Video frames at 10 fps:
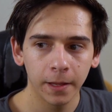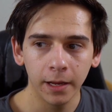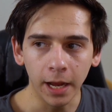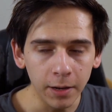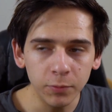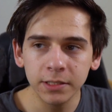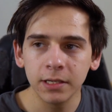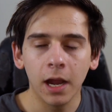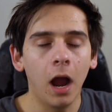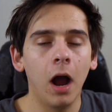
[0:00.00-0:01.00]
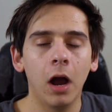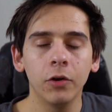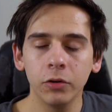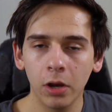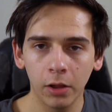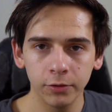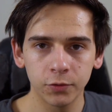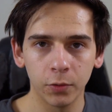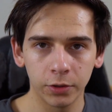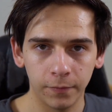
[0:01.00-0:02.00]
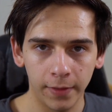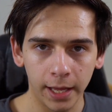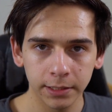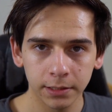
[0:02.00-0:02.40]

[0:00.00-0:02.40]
It was $100 worth of that,